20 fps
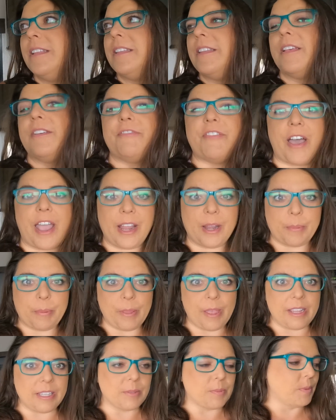The
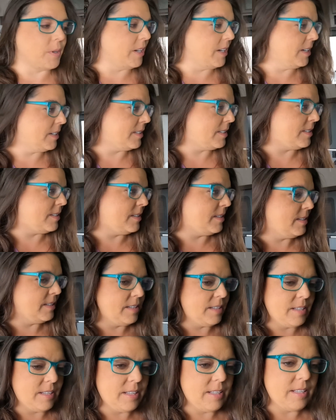fireplace works. So
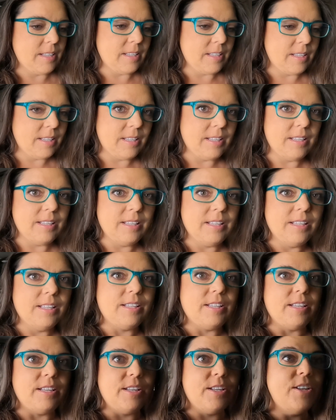far nothing's leaking
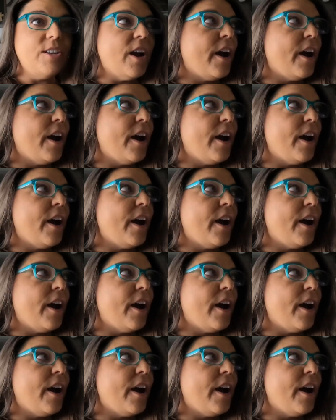under the oven.